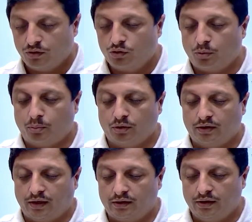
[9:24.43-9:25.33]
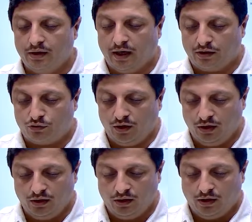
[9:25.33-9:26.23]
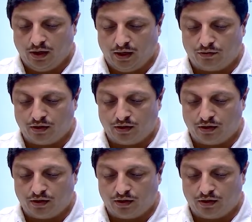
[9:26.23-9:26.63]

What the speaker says: So put that as well and